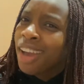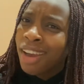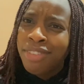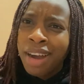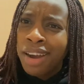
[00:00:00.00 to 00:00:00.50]

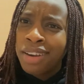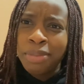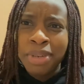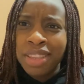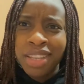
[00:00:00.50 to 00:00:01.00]
for our
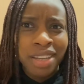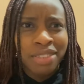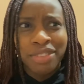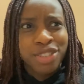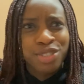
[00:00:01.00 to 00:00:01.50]
birthday
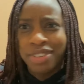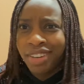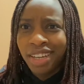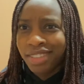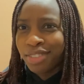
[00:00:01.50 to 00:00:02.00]
anniversary,
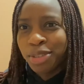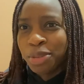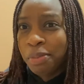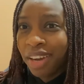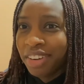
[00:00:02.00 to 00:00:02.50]
like, it's not
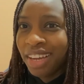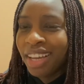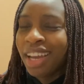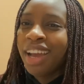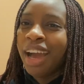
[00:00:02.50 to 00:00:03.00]
too bad, right?